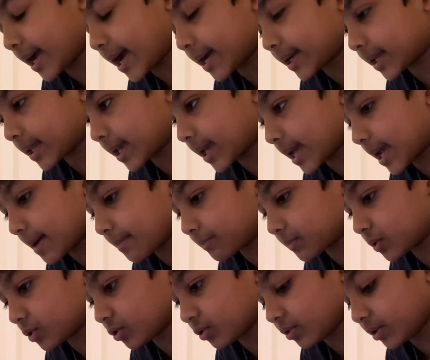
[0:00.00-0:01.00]
at cam
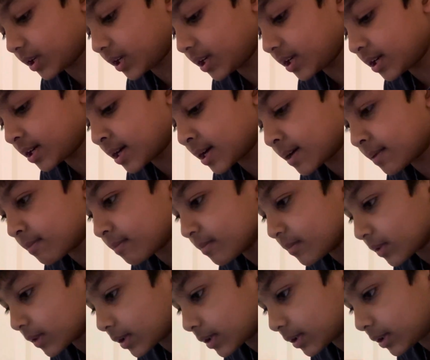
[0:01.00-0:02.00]
3
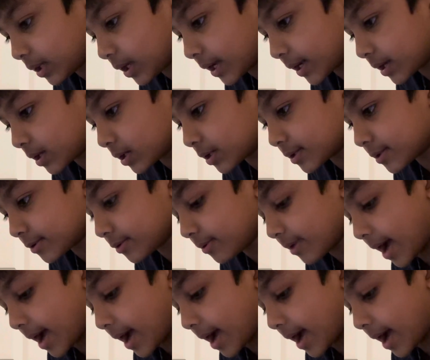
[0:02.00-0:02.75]
like two